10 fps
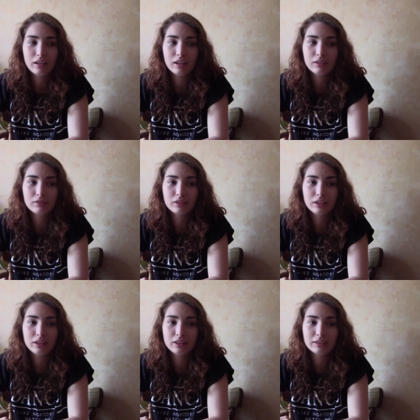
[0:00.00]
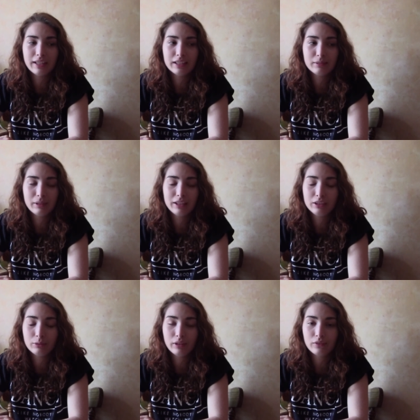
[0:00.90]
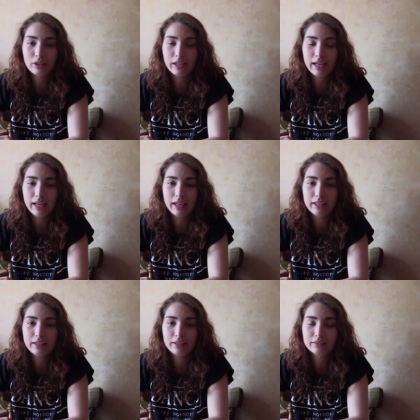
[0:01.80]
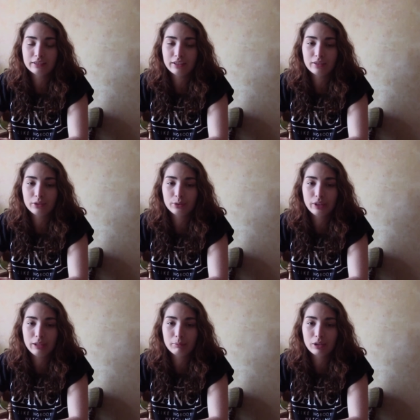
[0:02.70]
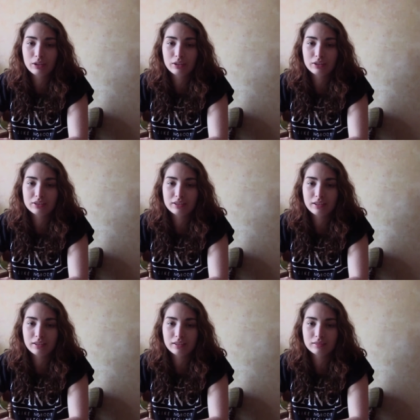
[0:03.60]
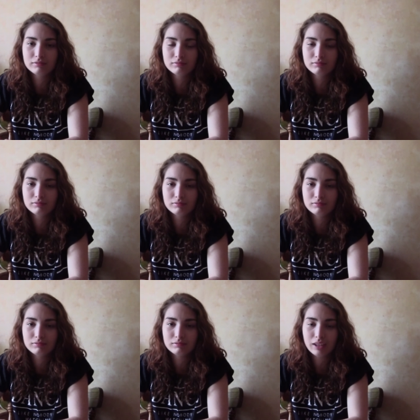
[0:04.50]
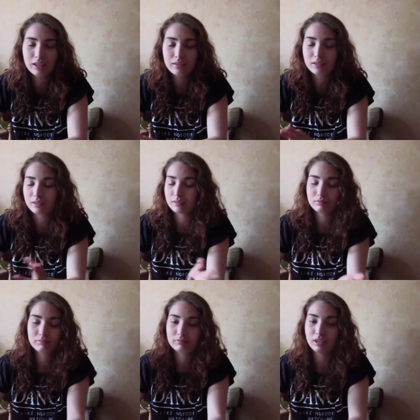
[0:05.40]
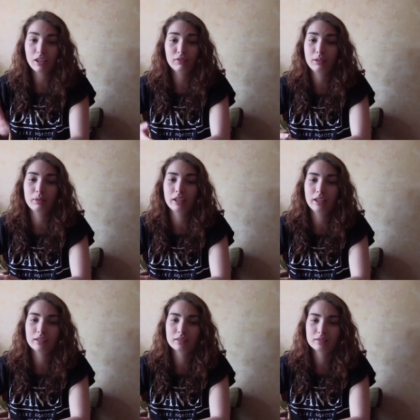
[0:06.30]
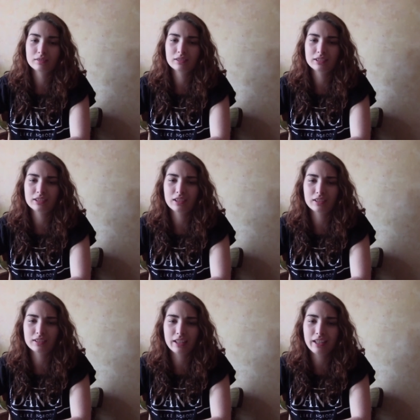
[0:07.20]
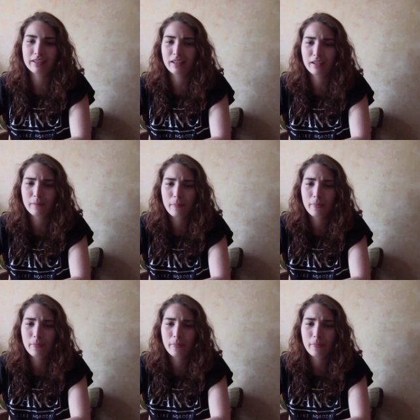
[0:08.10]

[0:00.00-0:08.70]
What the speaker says: every classmate you ever had, and like all your neighbors, and I don't know, everybody. It sucks. I hate that.